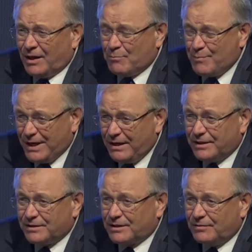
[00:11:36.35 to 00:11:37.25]

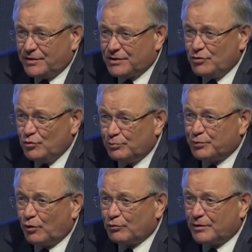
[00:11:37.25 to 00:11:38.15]
millions in these new
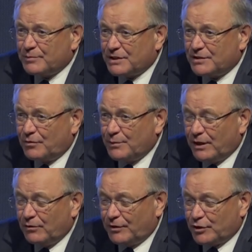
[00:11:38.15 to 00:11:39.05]
programs is for me
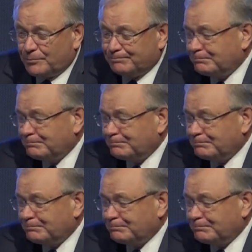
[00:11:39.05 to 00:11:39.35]
innovation.